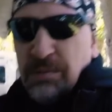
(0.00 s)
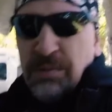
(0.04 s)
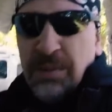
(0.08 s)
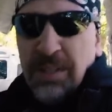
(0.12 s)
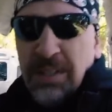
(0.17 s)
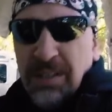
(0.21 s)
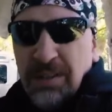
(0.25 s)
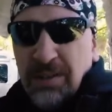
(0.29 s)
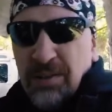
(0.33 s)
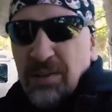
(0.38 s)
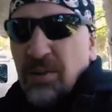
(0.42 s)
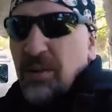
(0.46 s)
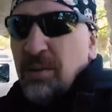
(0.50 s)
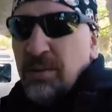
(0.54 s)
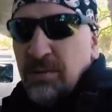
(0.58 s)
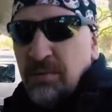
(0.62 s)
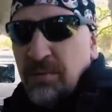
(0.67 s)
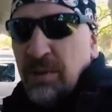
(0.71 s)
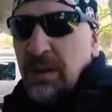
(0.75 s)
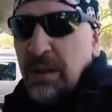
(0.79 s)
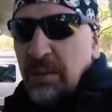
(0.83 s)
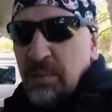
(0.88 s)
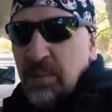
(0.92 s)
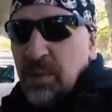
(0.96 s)
actually
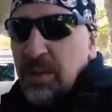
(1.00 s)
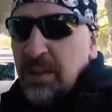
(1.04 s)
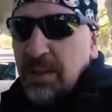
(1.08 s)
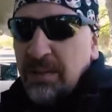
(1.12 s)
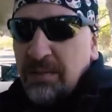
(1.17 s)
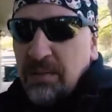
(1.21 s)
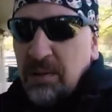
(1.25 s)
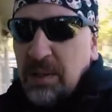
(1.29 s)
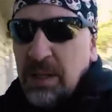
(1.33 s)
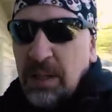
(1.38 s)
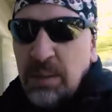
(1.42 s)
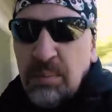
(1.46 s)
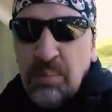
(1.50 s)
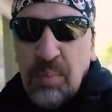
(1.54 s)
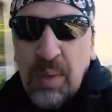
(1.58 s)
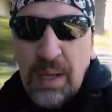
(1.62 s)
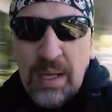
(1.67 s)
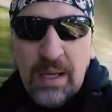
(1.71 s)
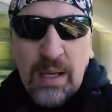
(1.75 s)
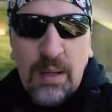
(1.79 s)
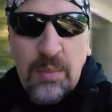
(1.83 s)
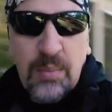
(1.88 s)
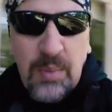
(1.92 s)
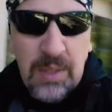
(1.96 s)
don't really believe you can
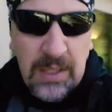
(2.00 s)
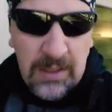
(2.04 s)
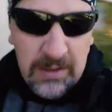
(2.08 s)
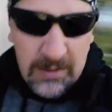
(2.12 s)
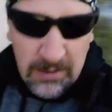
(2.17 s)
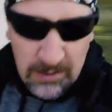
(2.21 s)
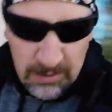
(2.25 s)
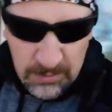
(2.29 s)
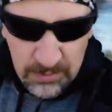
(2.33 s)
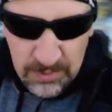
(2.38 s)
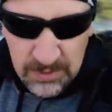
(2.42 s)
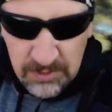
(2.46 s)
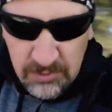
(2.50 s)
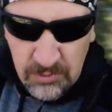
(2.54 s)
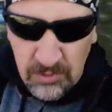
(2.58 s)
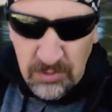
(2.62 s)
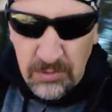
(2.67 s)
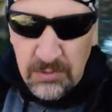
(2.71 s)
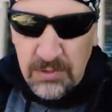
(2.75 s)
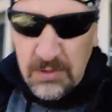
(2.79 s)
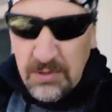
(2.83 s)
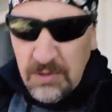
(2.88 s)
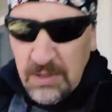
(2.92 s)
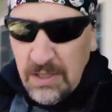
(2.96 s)
pick up a Karma
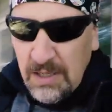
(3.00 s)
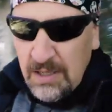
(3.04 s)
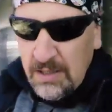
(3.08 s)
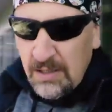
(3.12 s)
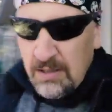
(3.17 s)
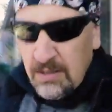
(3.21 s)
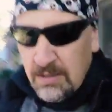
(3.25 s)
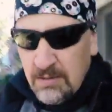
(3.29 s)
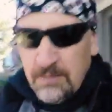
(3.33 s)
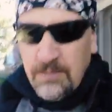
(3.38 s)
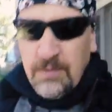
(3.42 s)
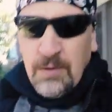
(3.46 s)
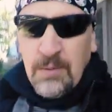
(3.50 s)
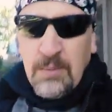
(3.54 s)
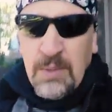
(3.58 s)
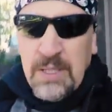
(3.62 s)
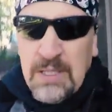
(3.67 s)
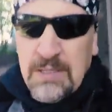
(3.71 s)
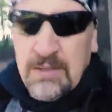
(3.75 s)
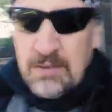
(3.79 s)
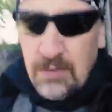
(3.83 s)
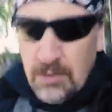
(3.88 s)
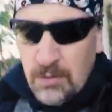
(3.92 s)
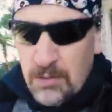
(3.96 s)
drone today
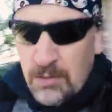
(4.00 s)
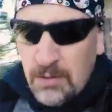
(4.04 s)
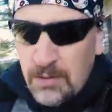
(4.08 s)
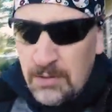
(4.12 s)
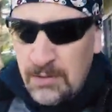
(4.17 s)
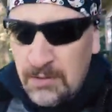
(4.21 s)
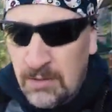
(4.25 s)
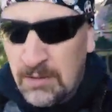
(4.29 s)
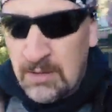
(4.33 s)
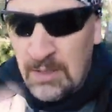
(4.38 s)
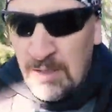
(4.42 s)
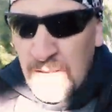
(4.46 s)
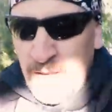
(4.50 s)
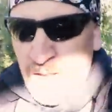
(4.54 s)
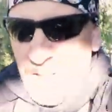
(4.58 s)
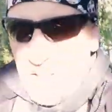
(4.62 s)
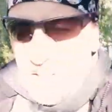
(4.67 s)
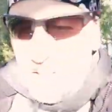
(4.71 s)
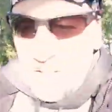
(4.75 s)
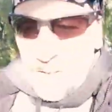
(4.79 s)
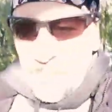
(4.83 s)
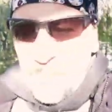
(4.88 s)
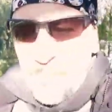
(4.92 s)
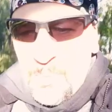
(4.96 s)
from a store,
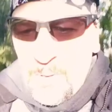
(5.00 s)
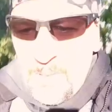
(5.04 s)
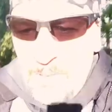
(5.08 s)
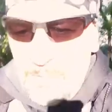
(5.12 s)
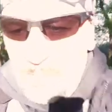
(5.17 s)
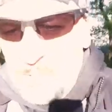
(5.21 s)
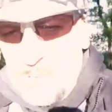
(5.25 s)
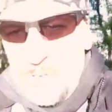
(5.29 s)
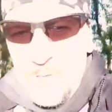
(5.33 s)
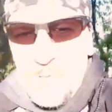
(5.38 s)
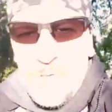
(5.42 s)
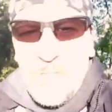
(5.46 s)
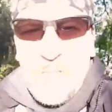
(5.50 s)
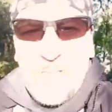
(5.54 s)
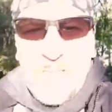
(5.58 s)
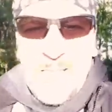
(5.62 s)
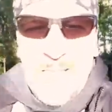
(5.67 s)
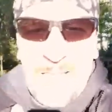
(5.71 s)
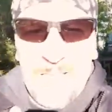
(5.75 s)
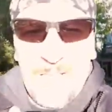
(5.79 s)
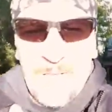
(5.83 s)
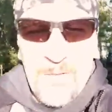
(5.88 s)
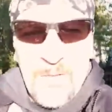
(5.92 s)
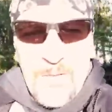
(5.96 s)
but I'm sure
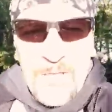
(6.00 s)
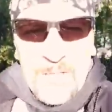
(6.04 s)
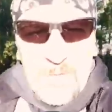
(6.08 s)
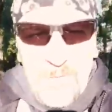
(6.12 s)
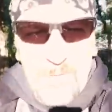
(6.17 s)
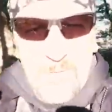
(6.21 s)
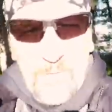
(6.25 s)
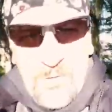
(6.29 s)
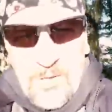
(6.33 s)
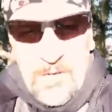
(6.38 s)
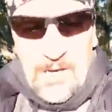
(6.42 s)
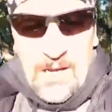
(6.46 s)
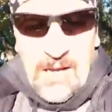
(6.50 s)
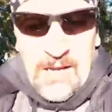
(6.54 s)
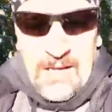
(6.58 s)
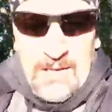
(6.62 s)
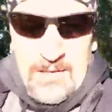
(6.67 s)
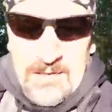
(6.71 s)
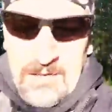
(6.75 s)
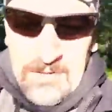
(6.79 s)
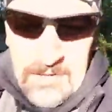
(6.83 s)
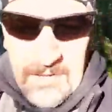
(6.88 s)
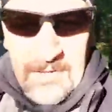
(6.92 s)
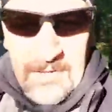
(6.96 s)
as heck going to try.